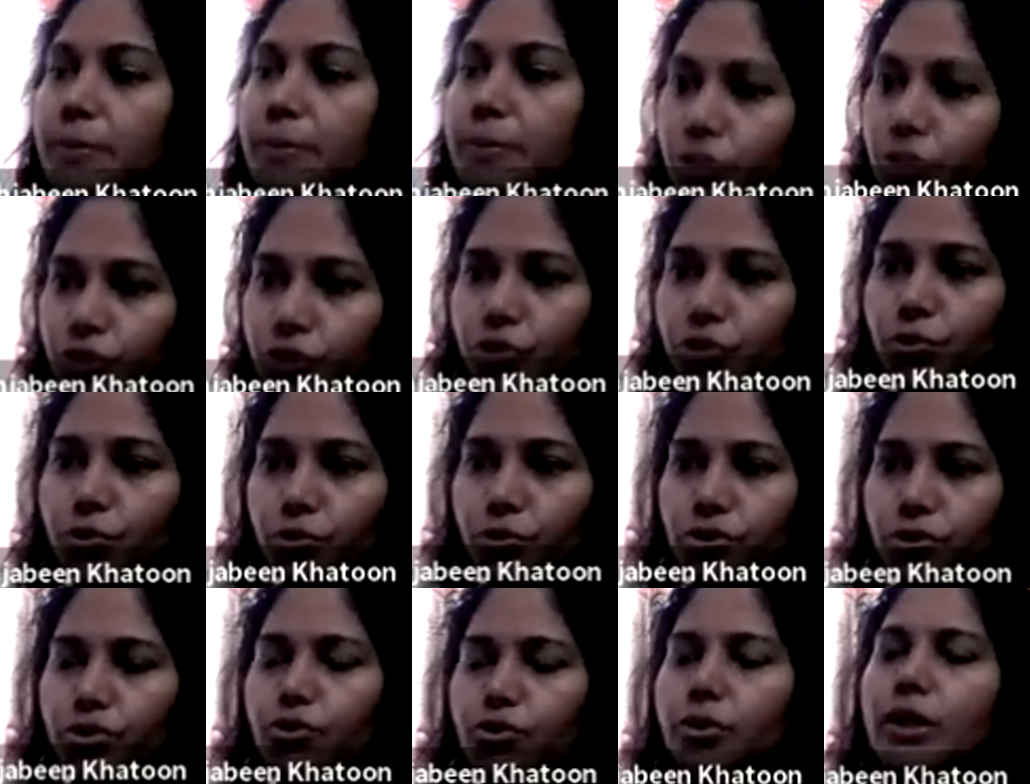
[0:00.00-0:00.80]
People
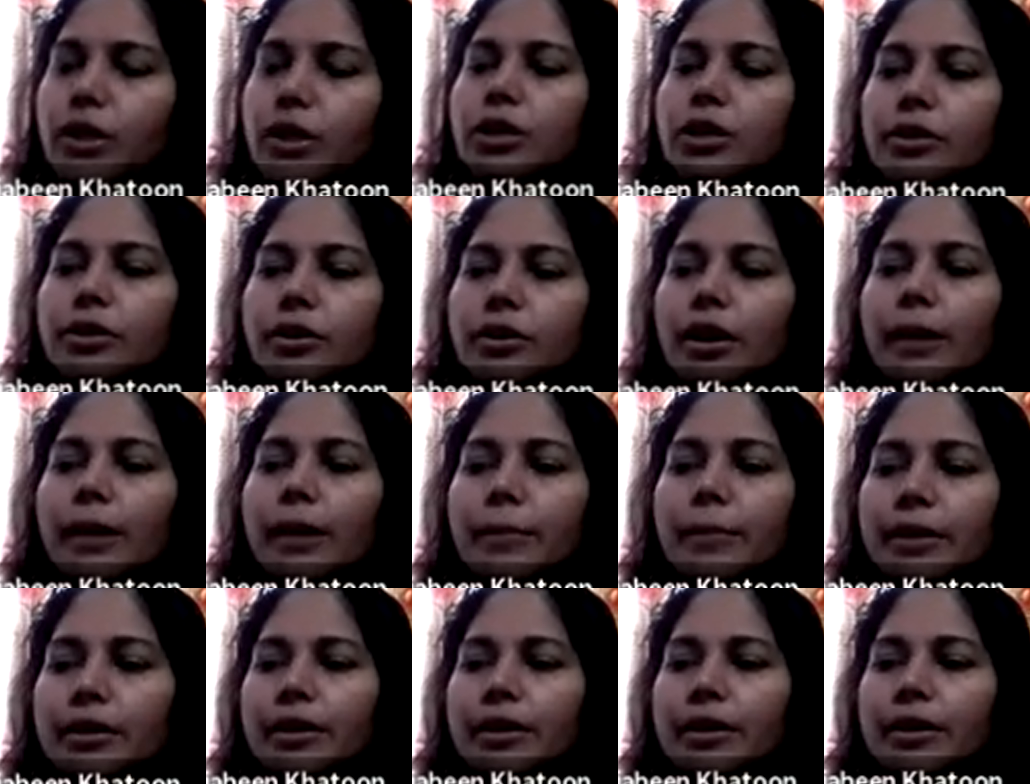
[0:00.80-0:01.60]
use. You
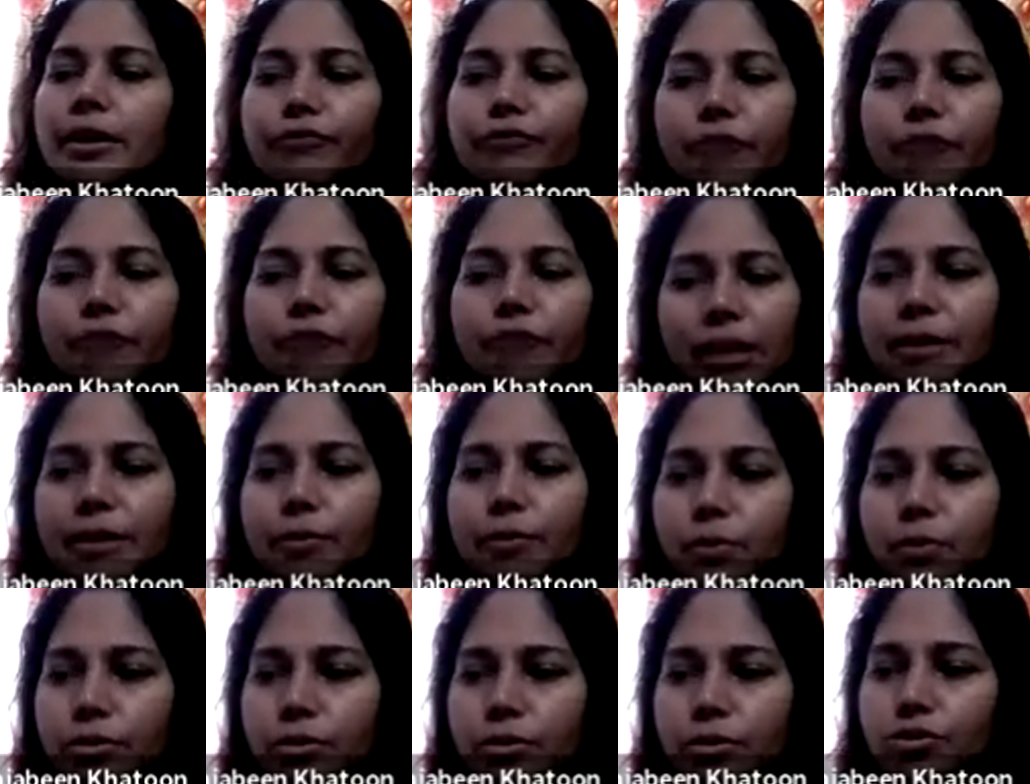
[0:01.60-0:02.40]
can, I mean, if
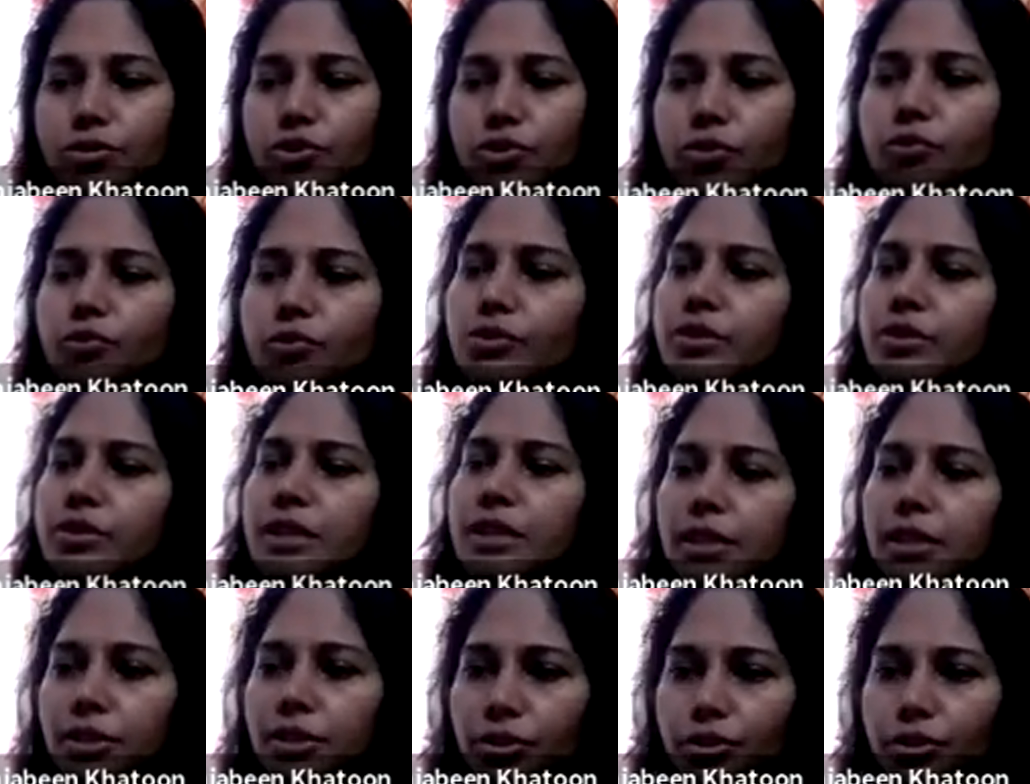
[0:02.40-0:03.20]
anybody wants to
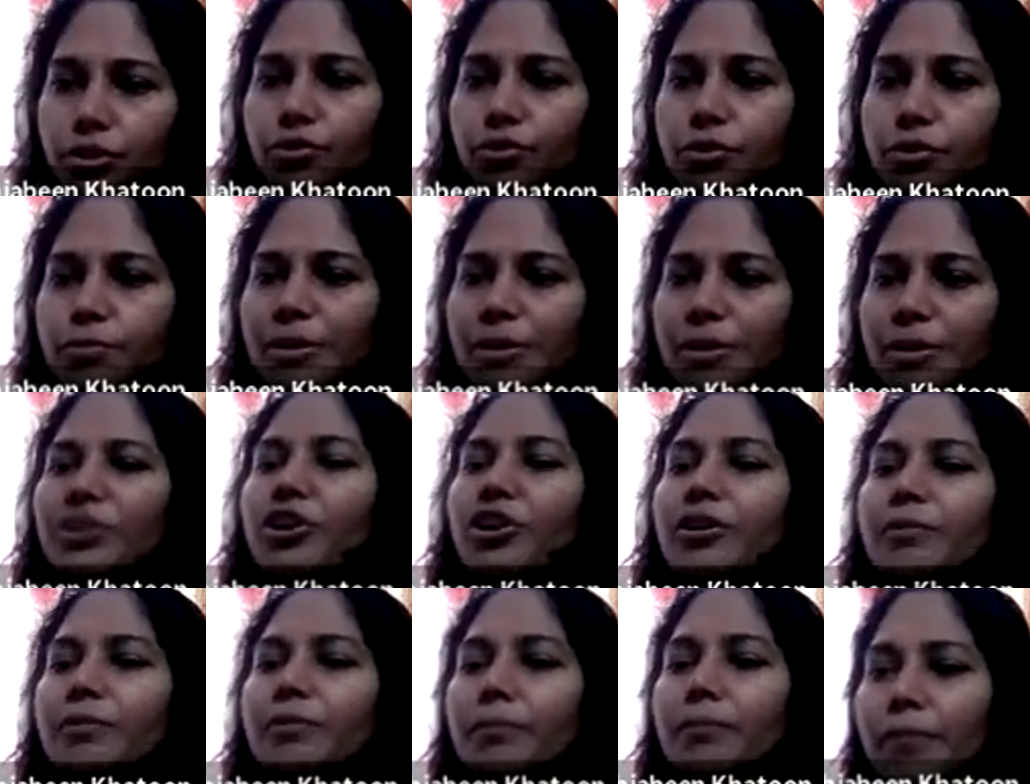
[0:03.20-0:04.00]
use, they can use,
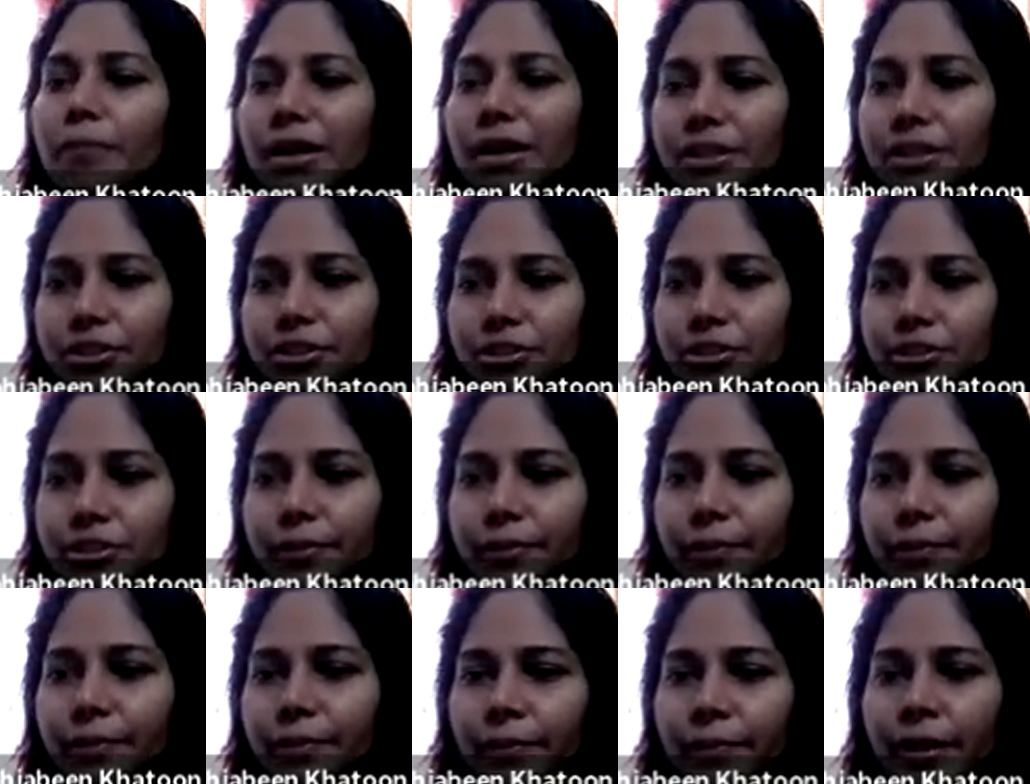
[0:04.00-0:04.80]
but not
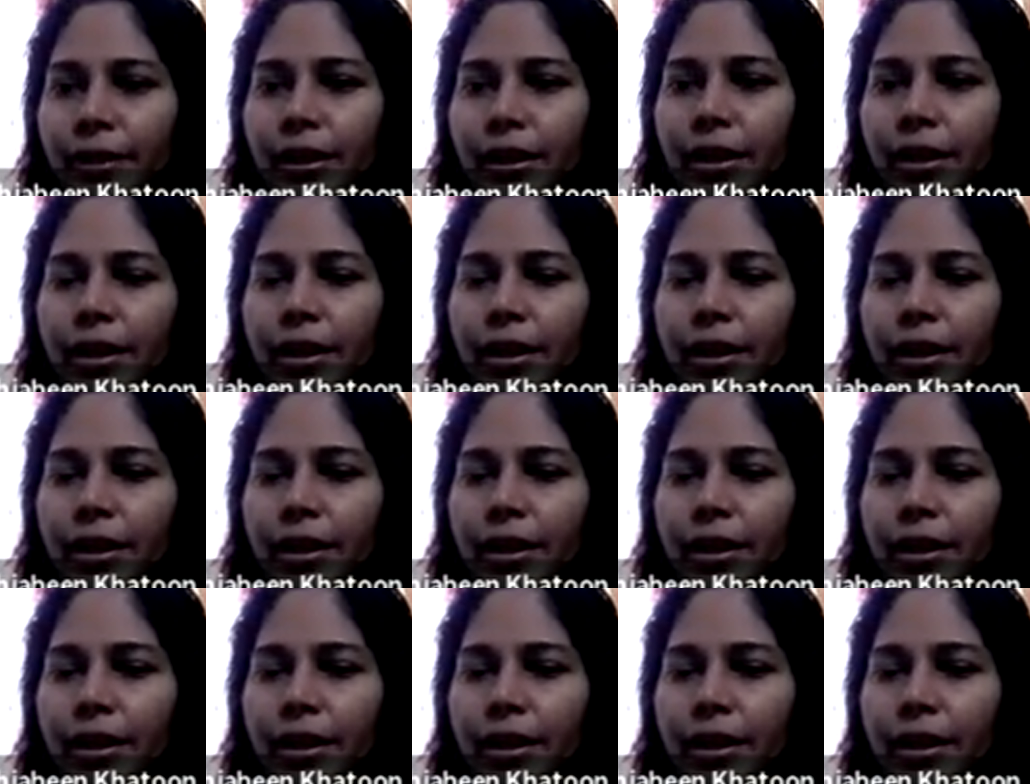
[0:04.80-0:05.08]
much.